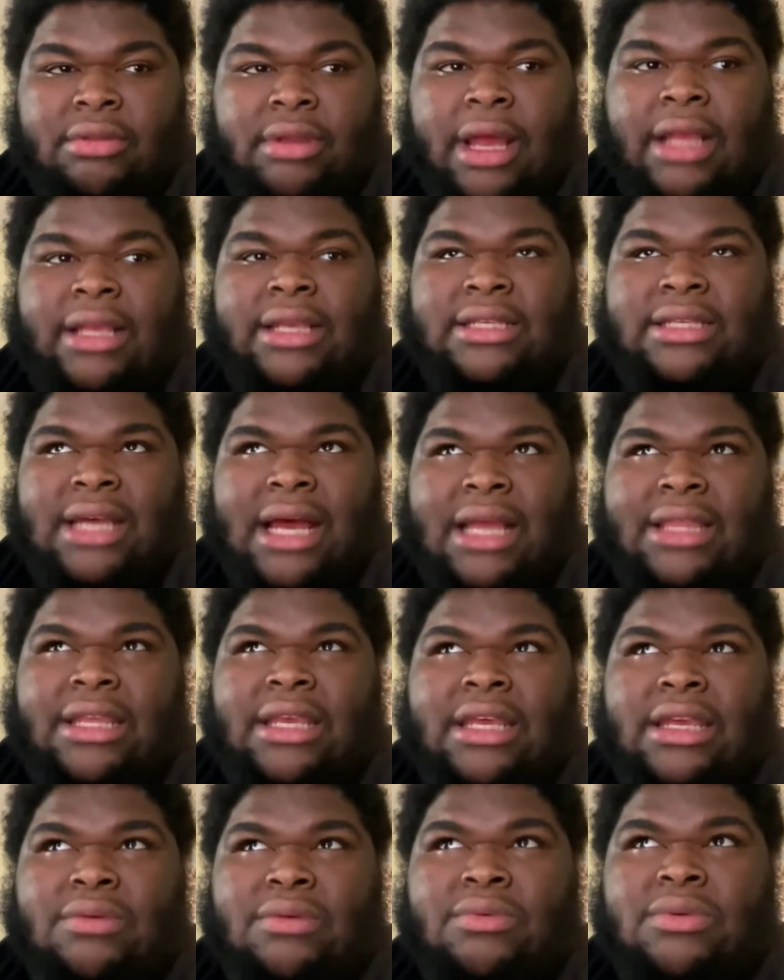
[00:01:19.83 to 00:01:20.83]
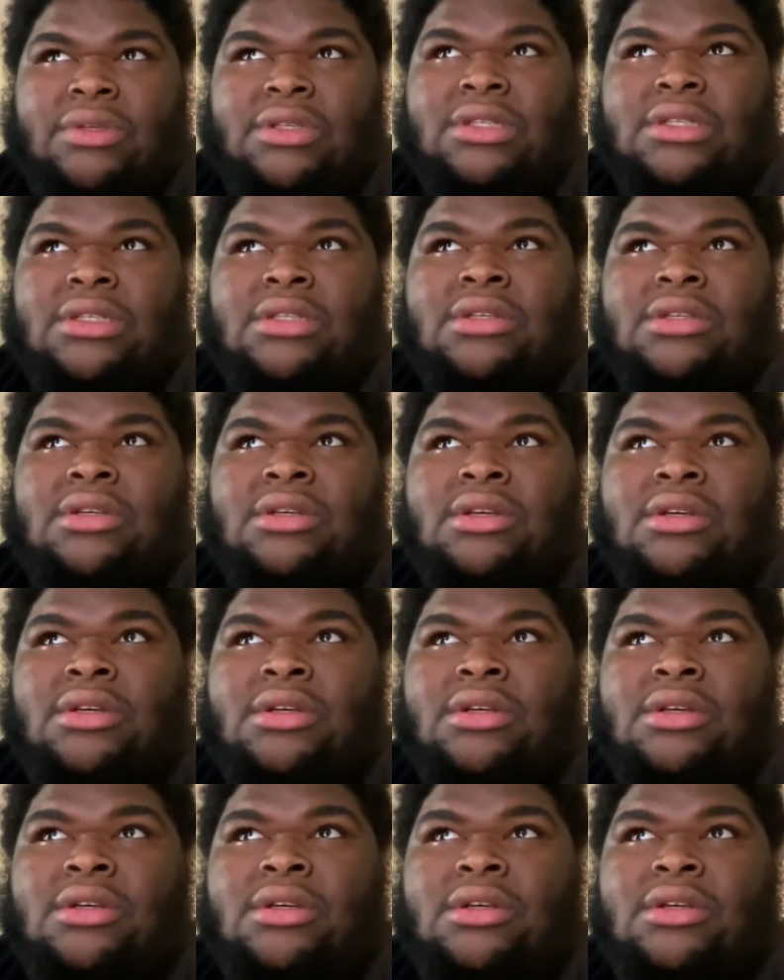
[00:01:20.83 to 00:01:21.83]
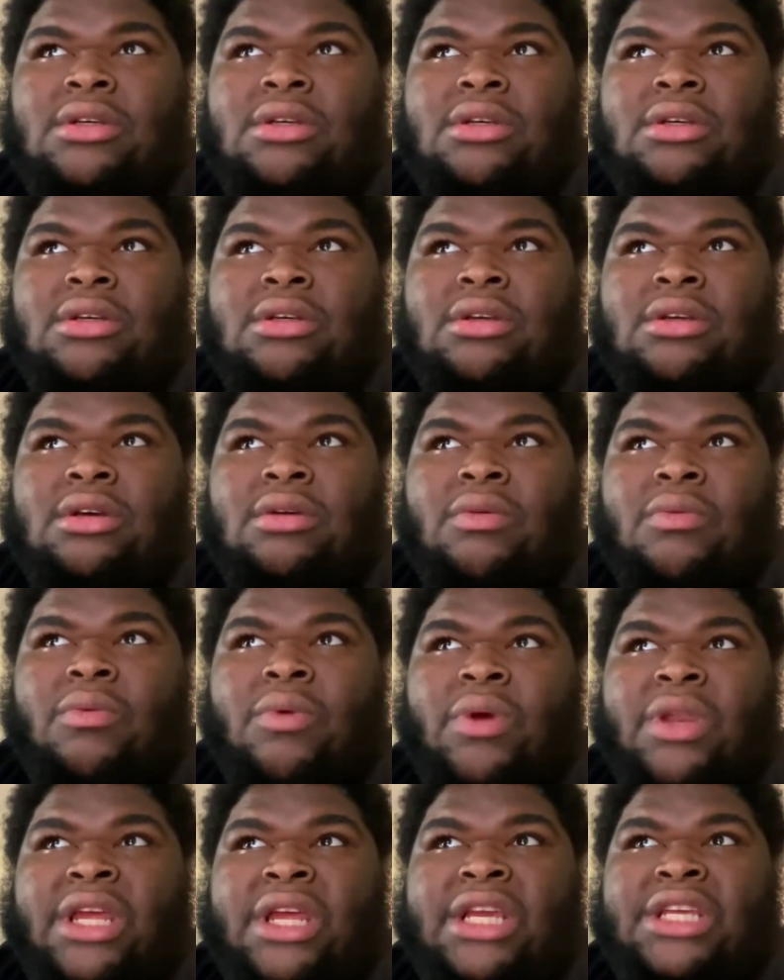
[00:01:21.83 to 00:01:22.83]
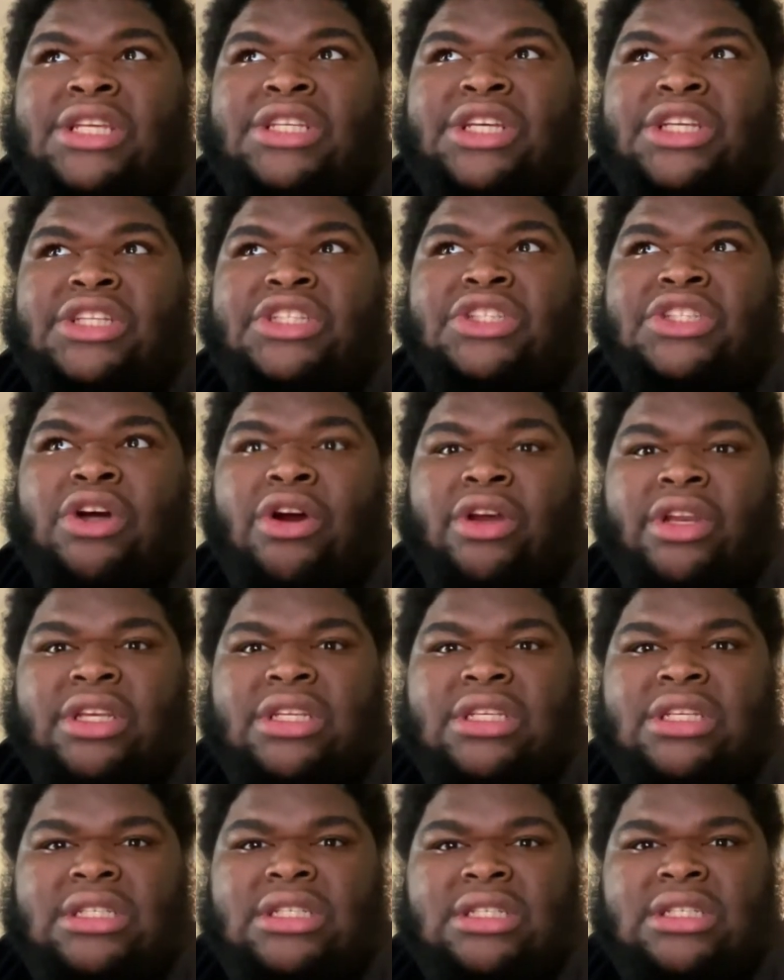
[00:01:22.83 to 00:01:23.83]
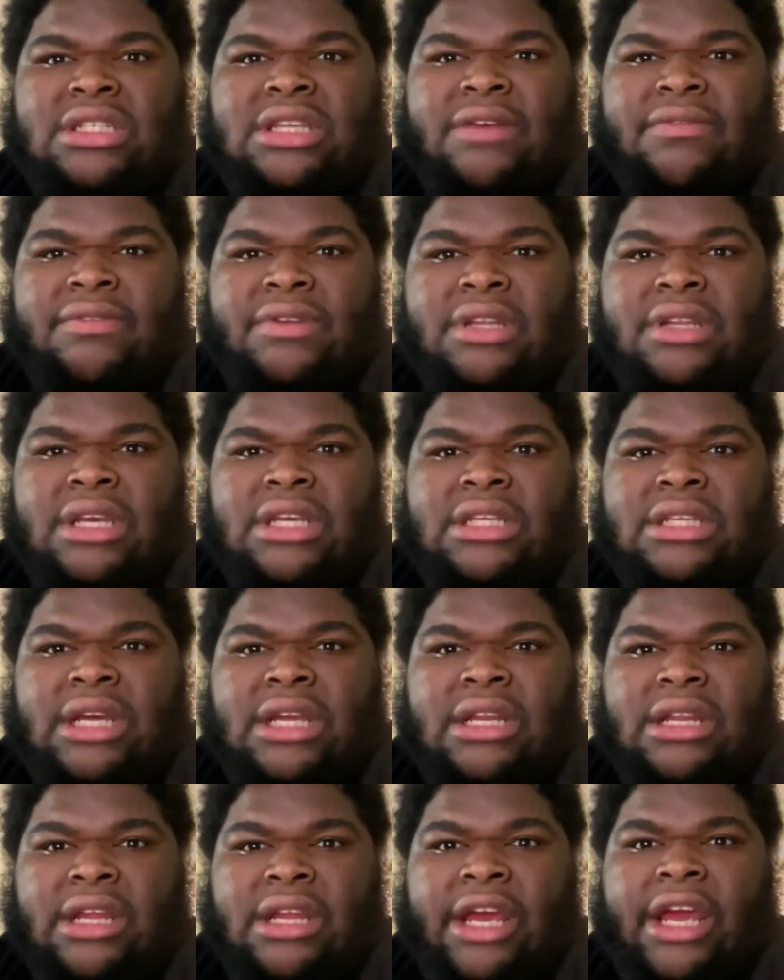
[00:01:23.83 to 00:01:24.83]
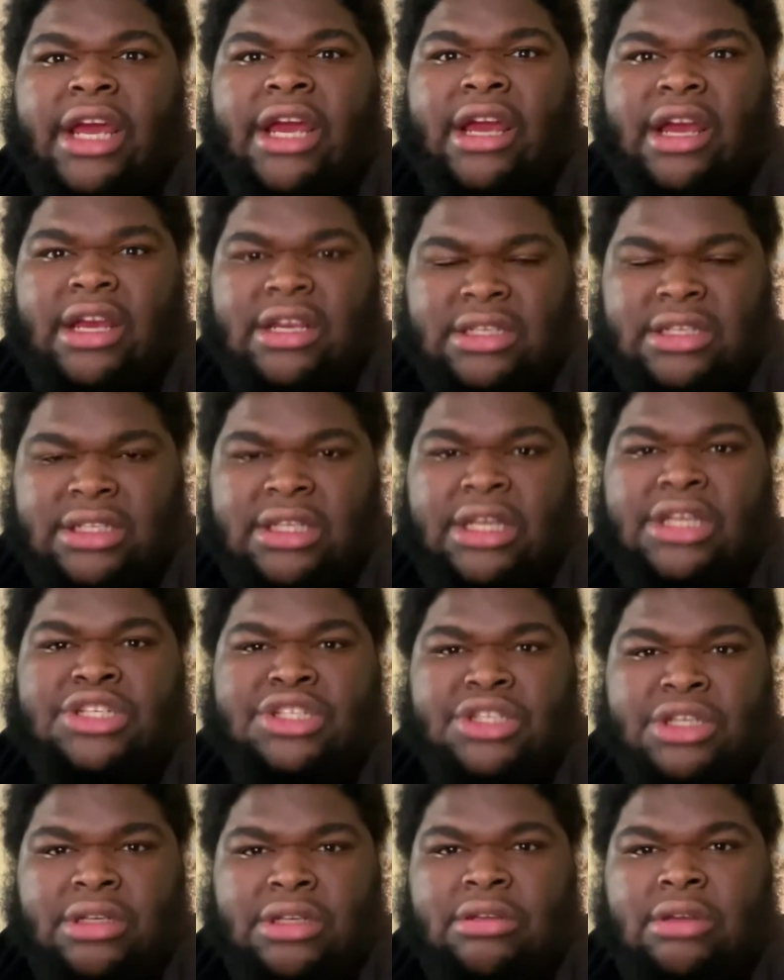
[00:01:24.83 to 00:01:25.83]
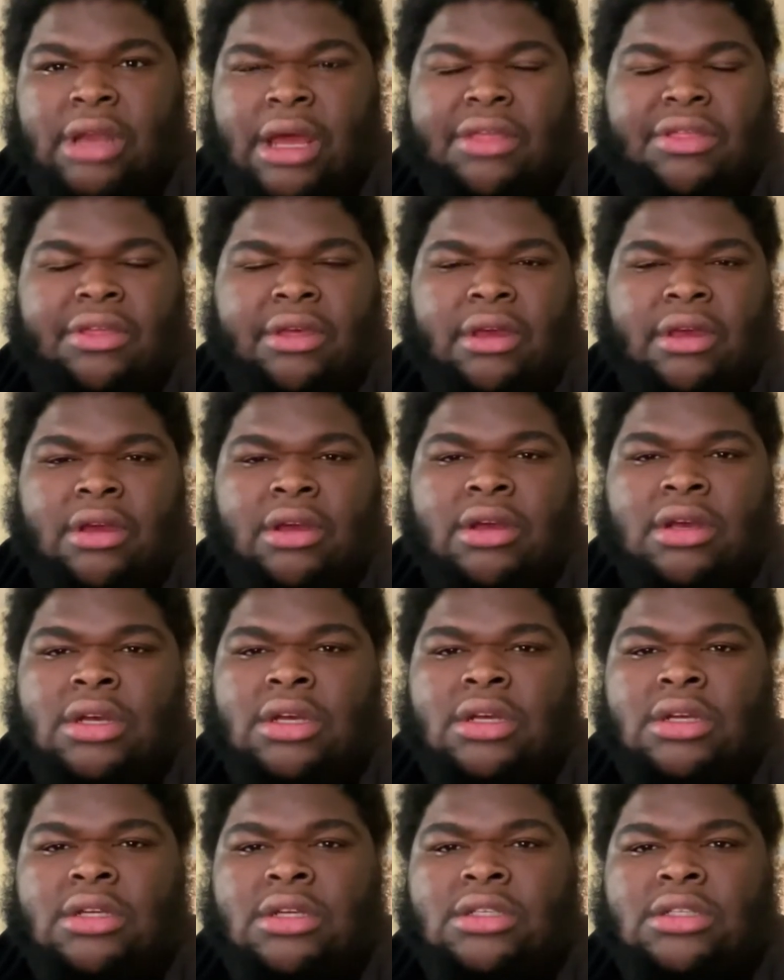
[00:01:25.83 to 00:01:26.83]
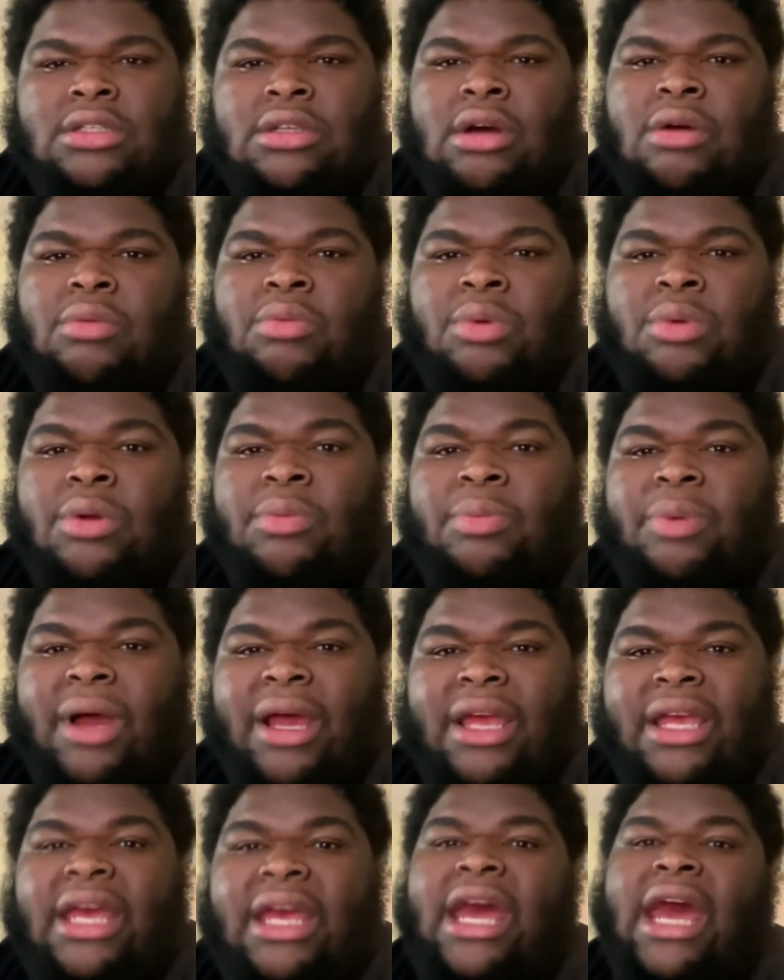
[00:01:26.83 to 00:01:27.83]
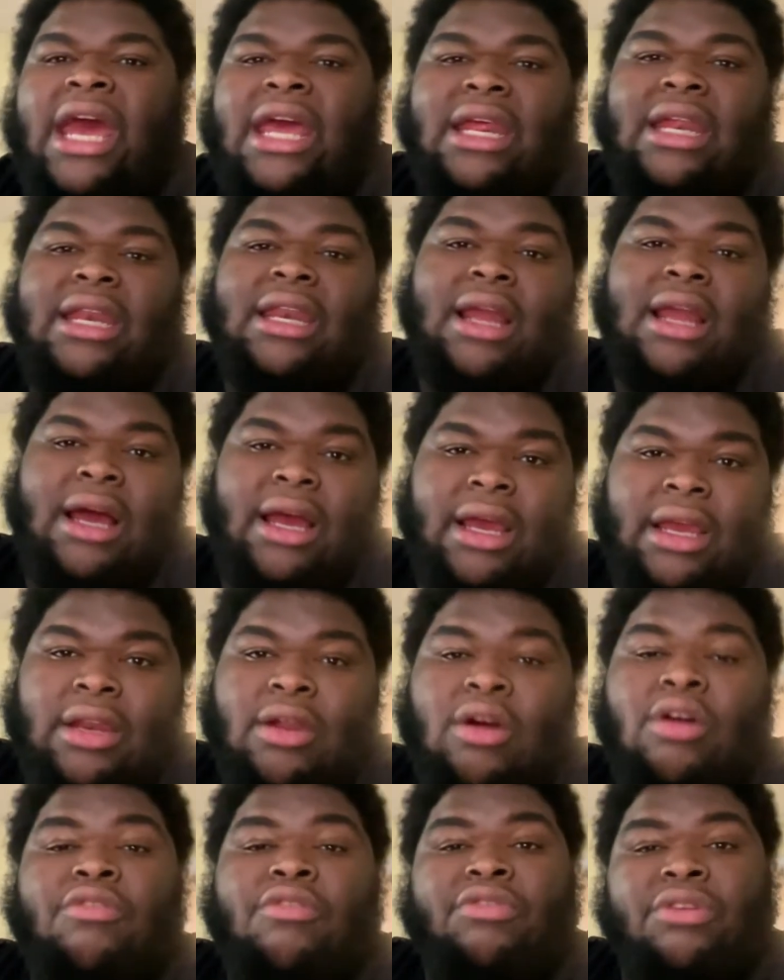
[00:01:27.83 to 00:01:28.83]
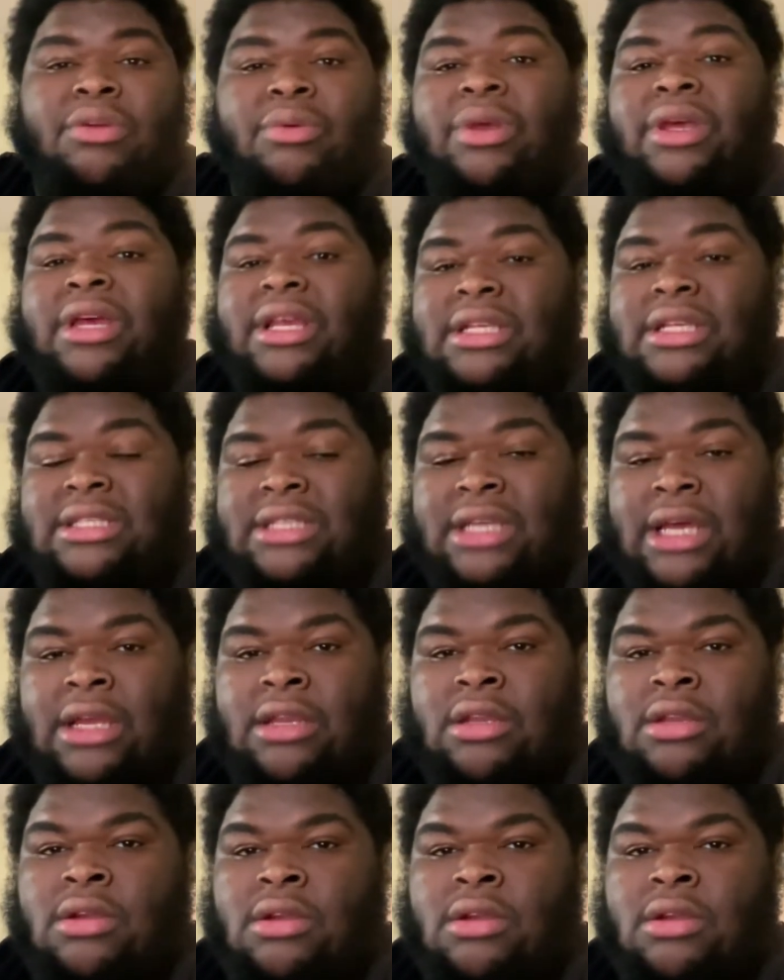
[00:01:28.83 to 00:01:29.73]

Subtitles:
At the time, I think it was when he just started season 7, he signed an extension, I think. So we probably get 8 and 9. Hopefully we can get to 10,